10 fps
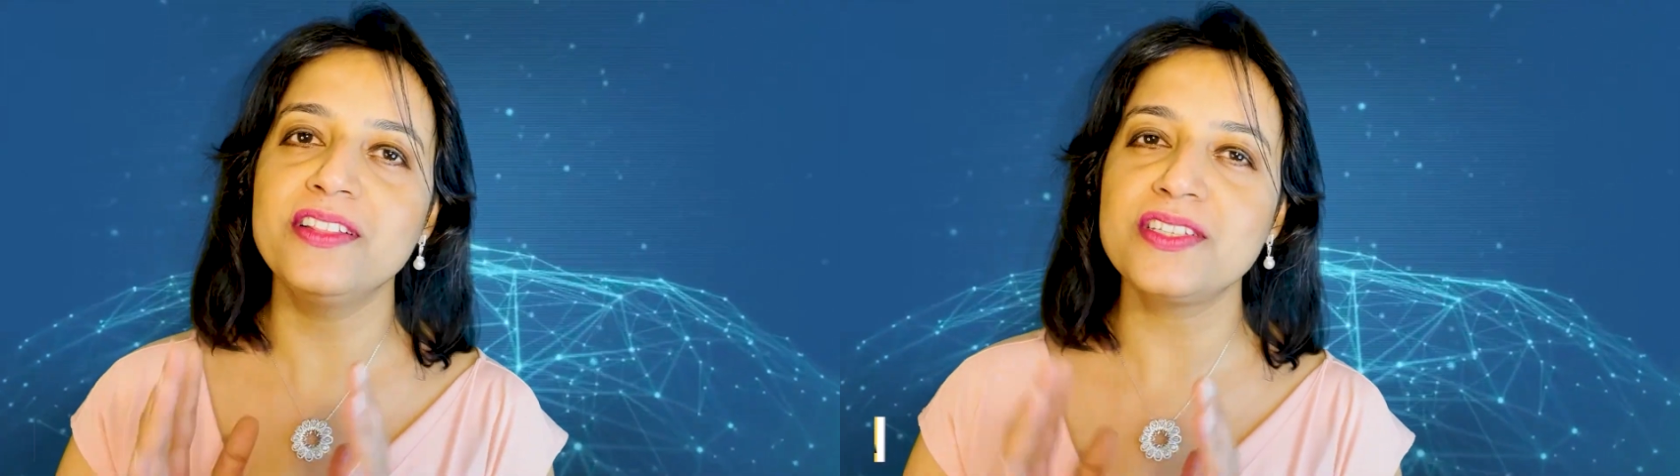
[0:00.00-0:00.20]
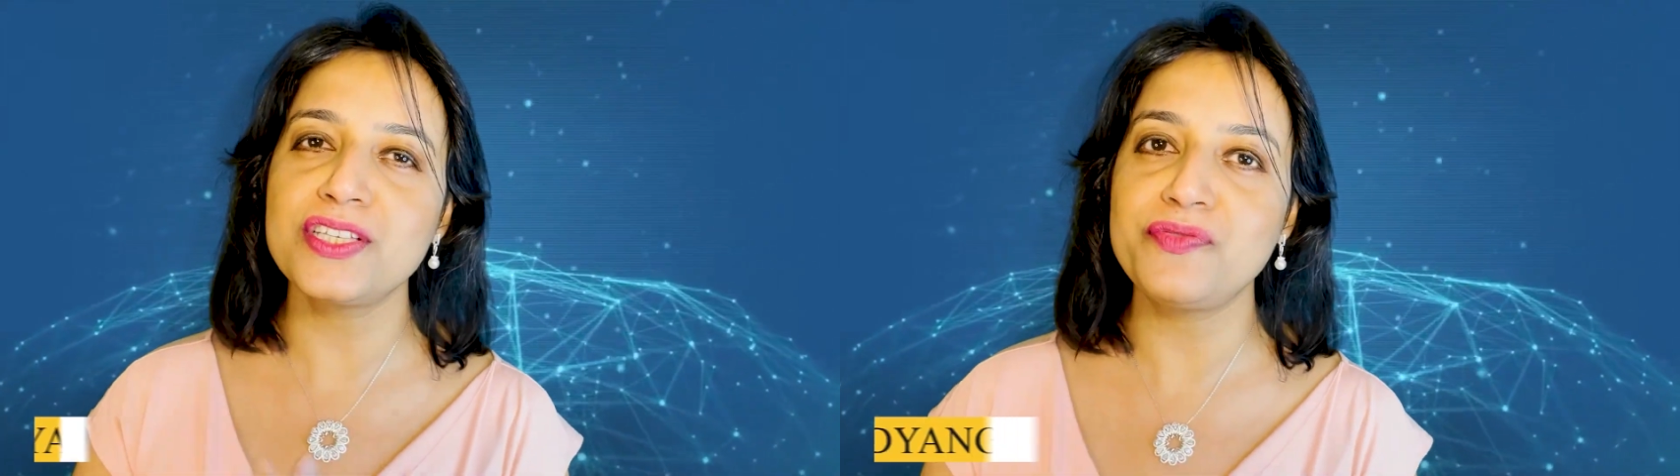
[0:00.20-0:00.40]

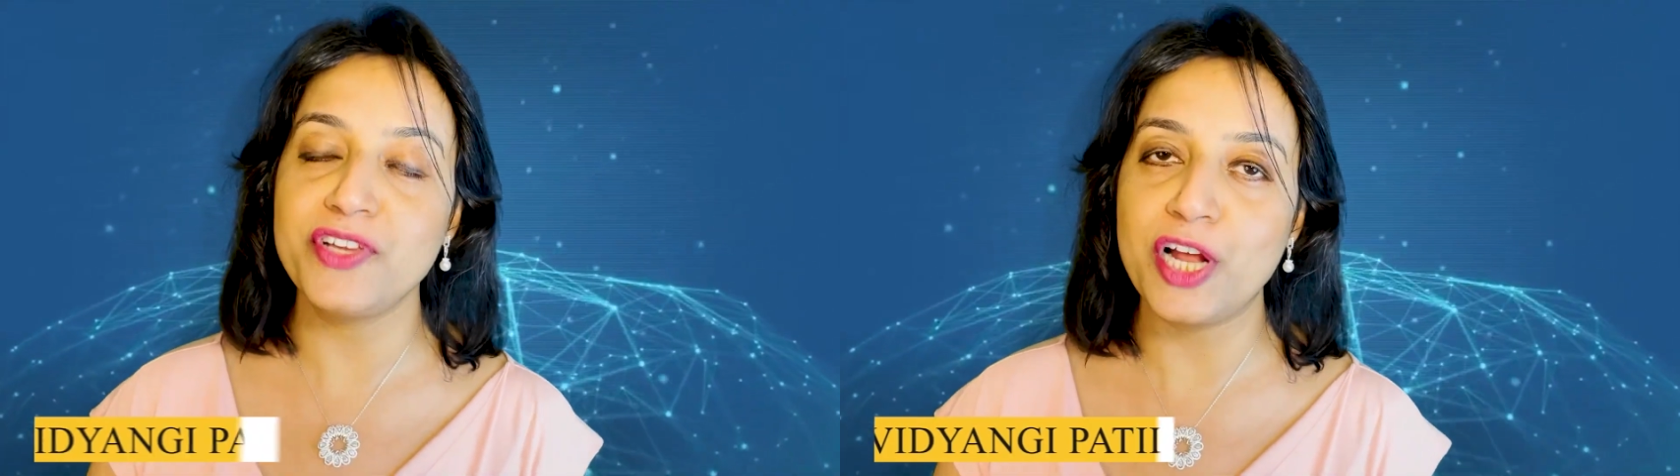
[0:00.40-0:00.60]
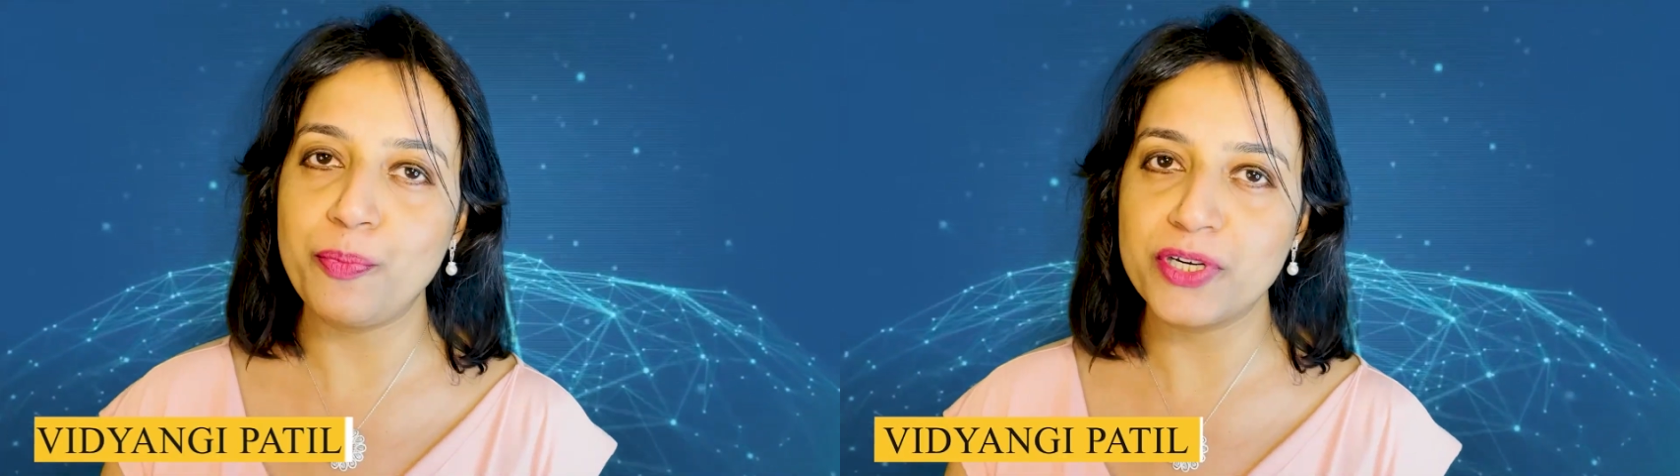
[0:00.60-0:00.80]
This is
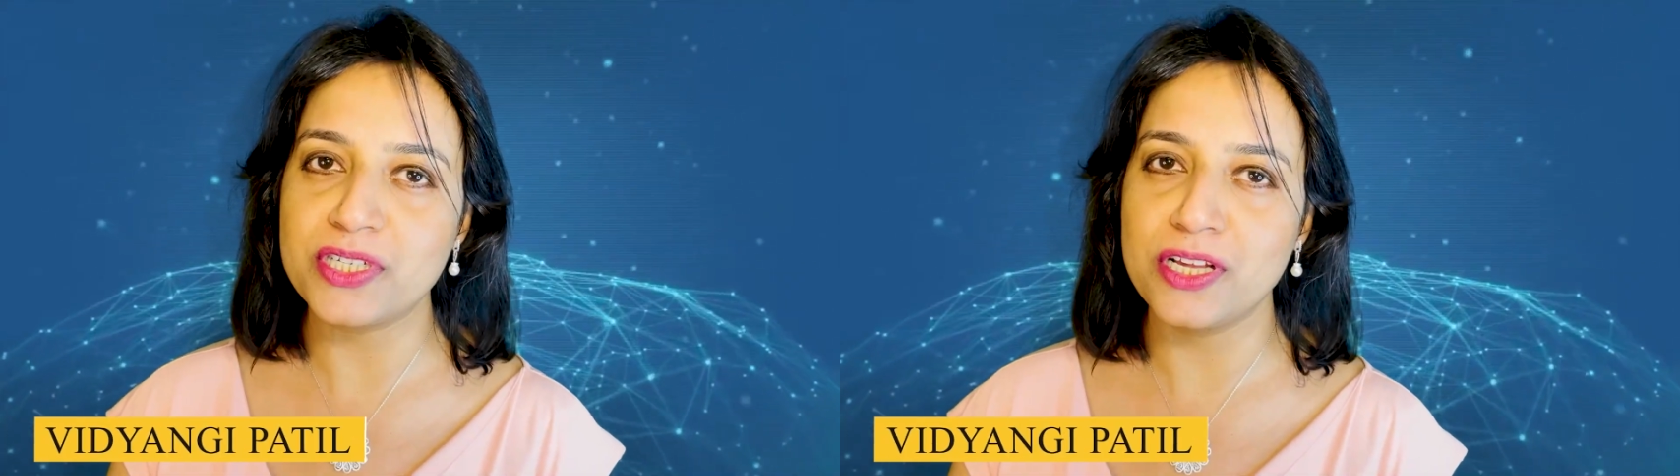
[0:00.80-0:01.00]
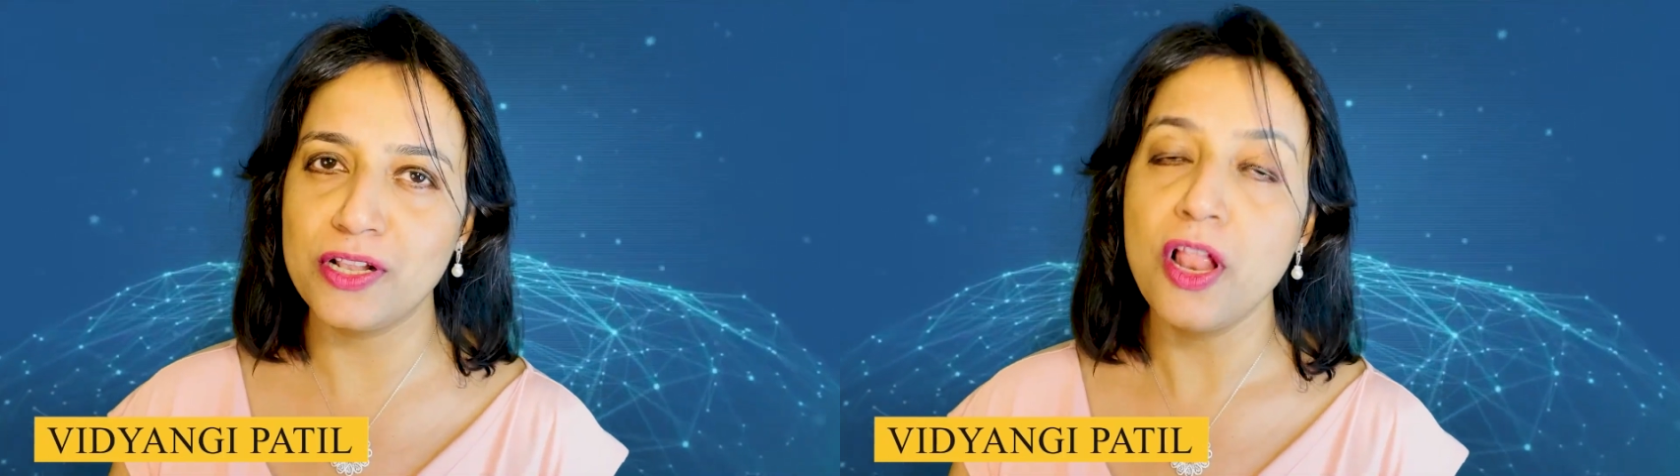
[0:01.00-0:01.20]
Vida
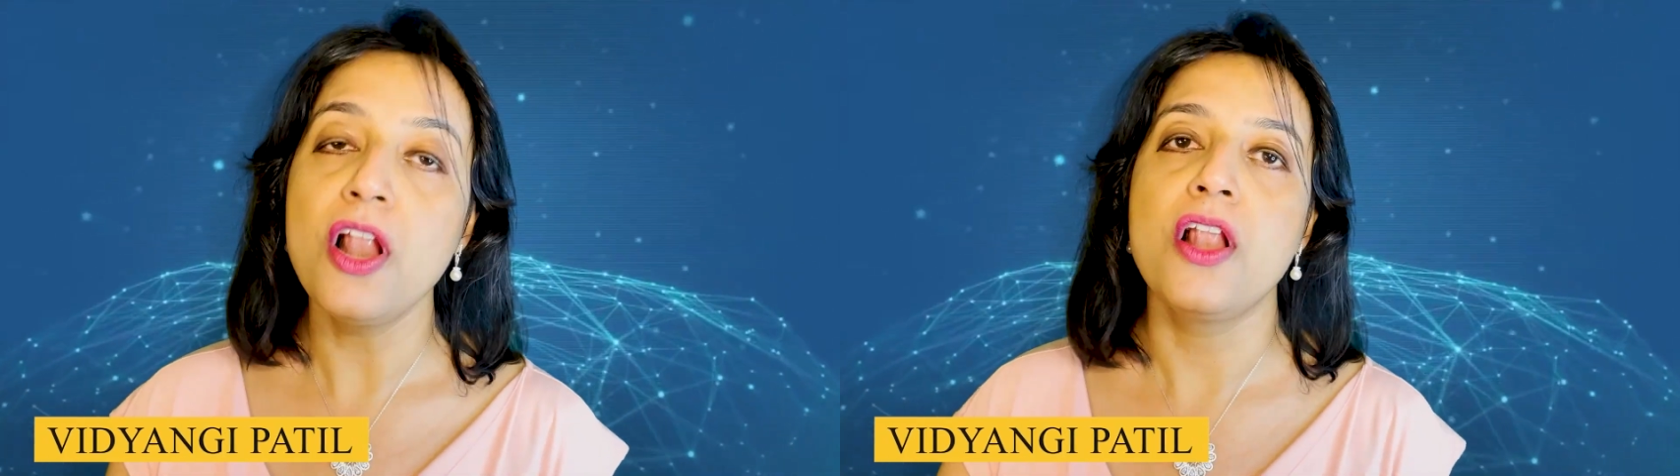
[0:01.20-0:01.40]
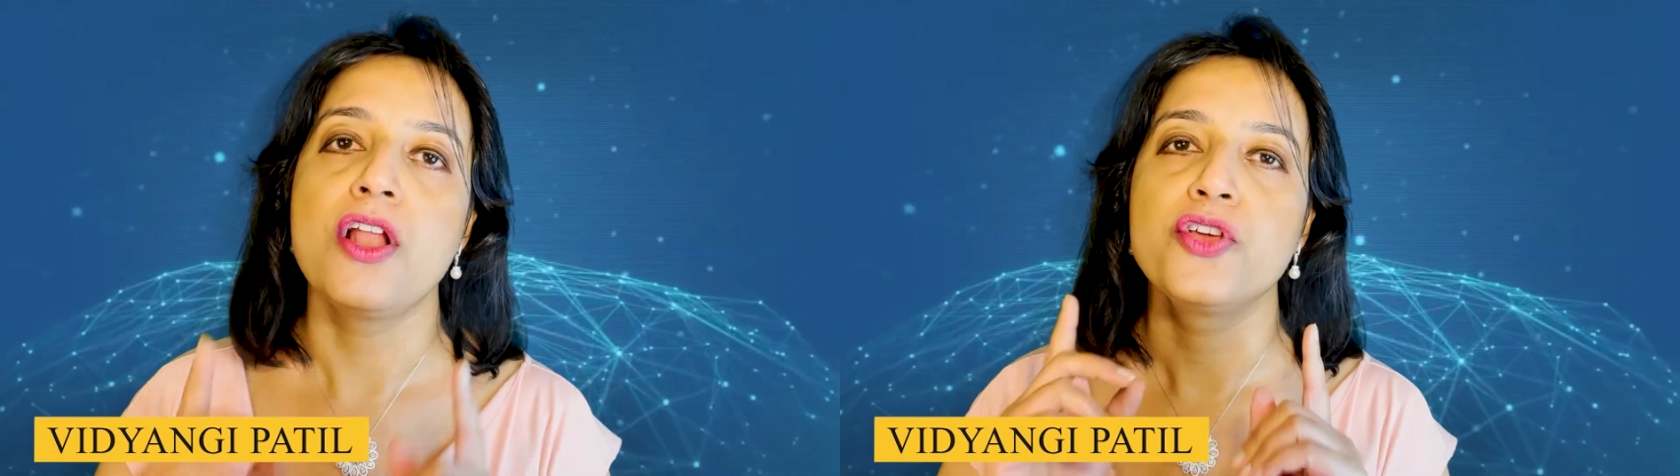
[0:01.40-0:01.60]
Patil,
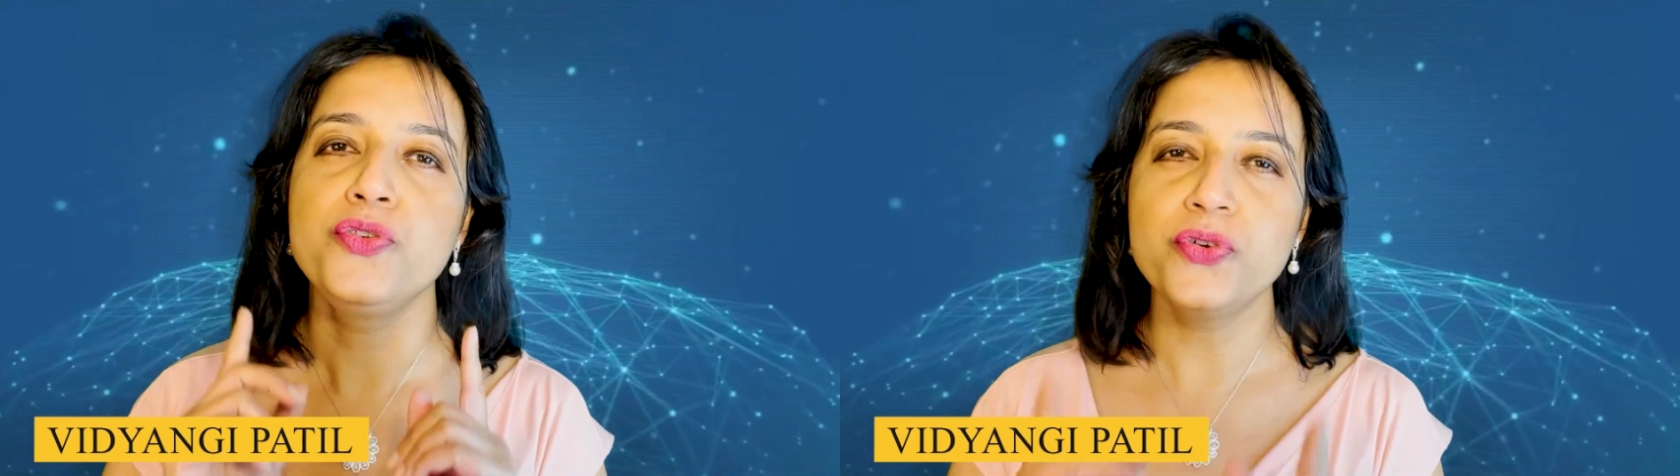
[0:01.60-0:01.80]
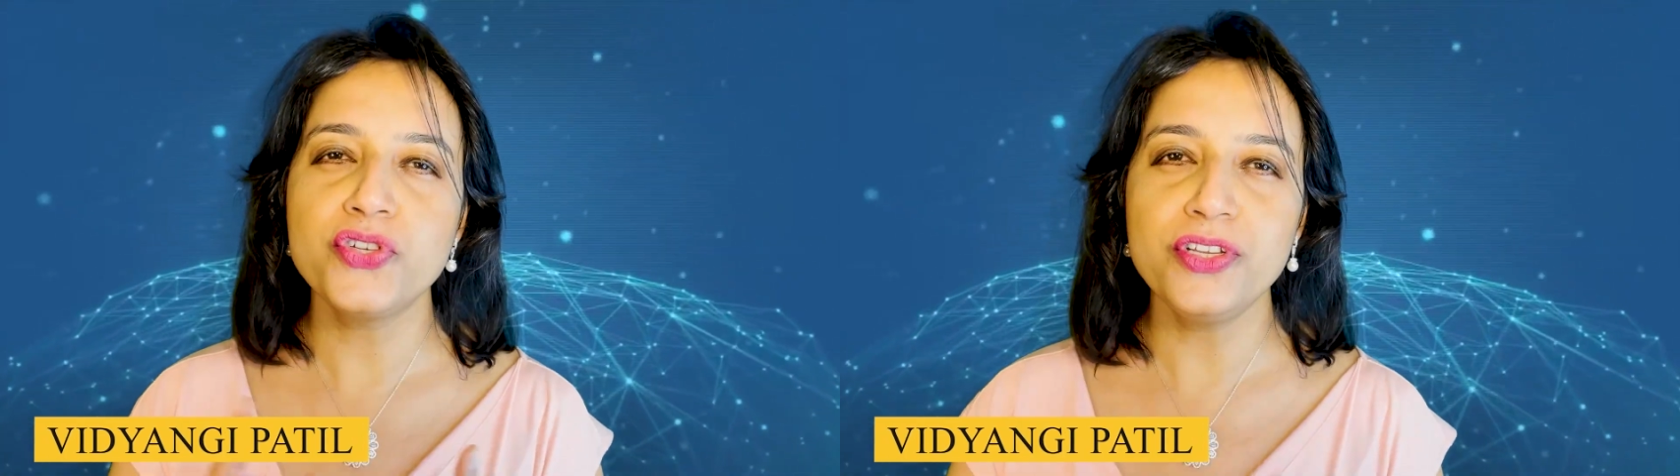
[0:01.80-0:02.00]

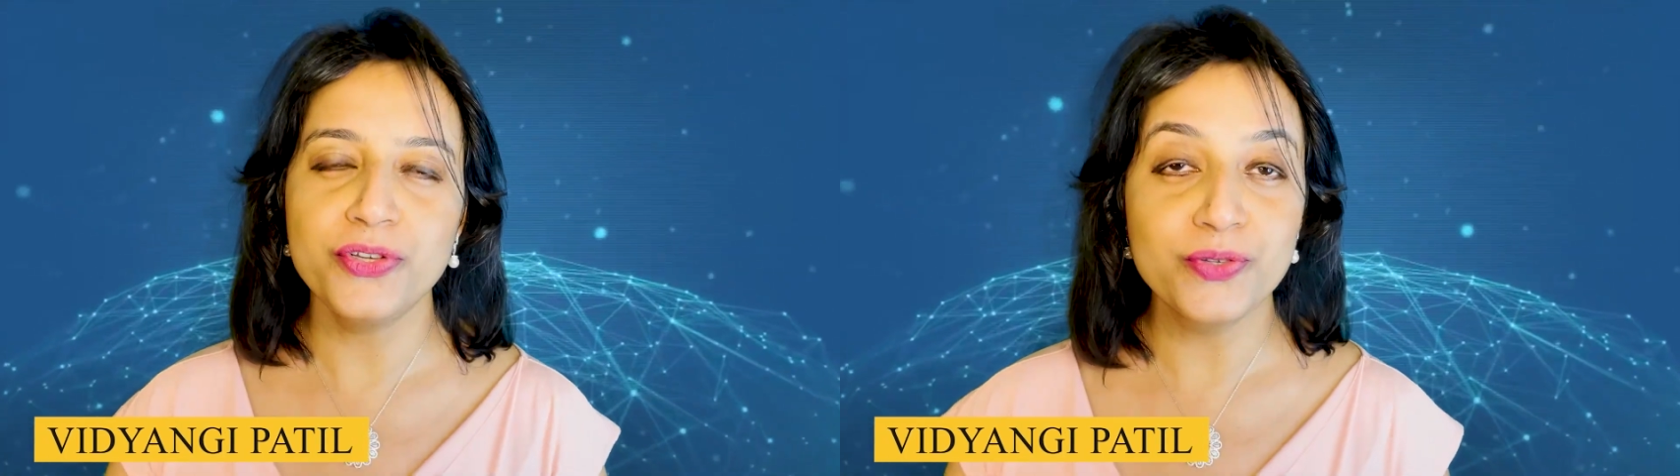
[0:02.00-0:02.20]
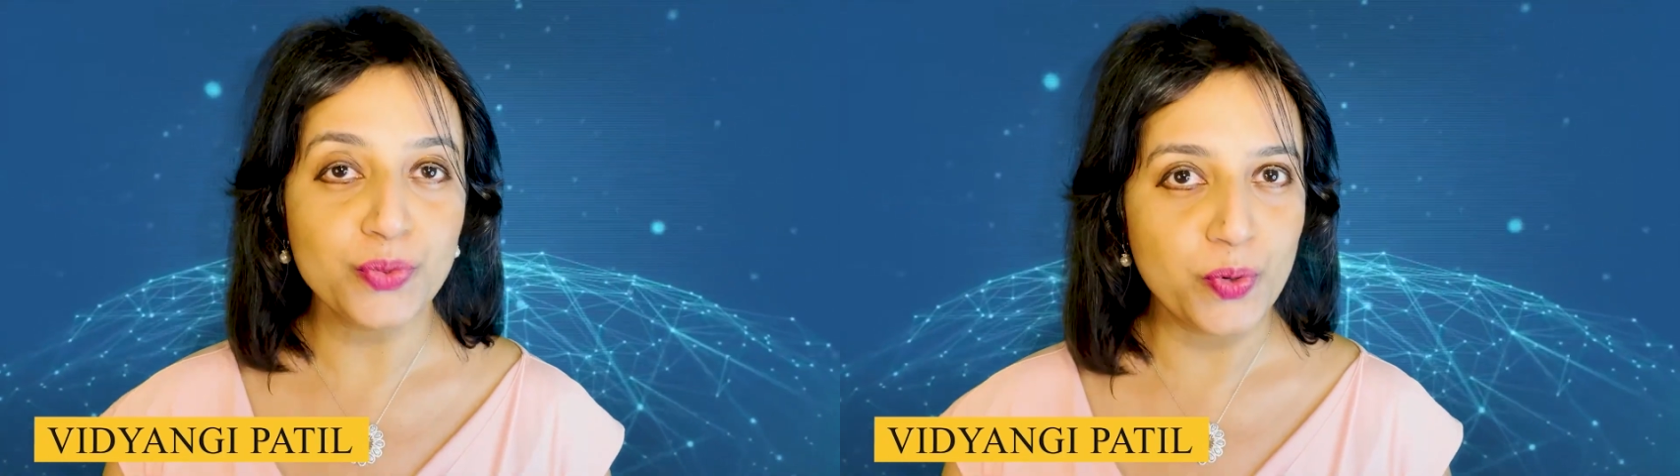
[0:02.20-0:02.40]
usual
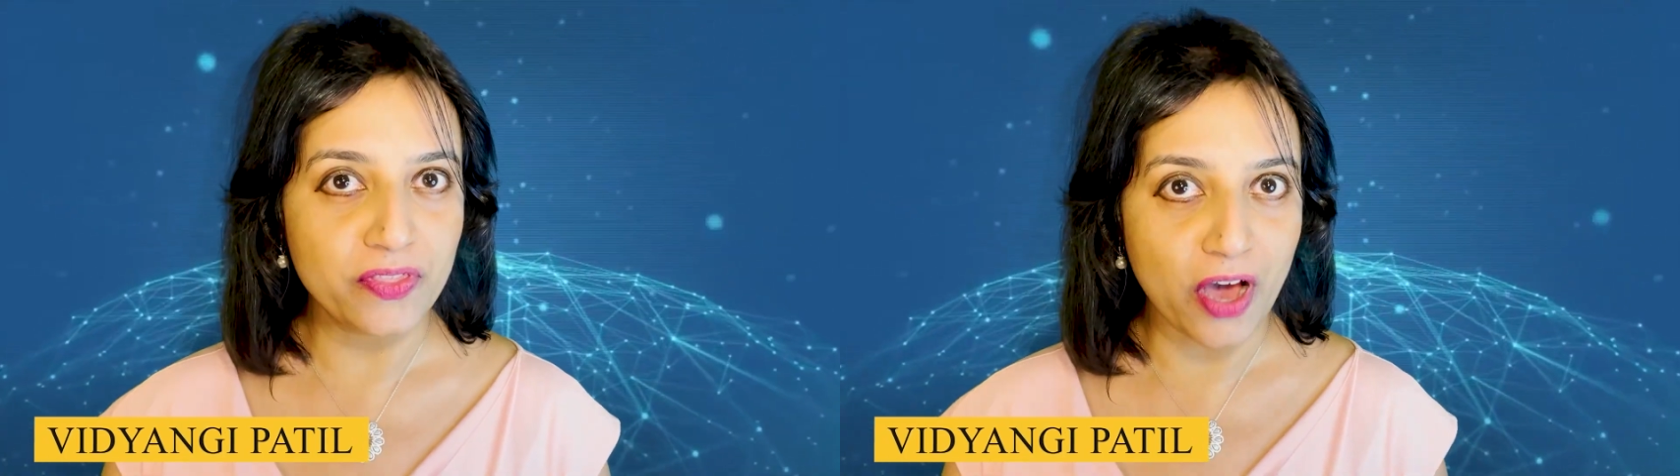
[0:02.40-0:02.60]
news with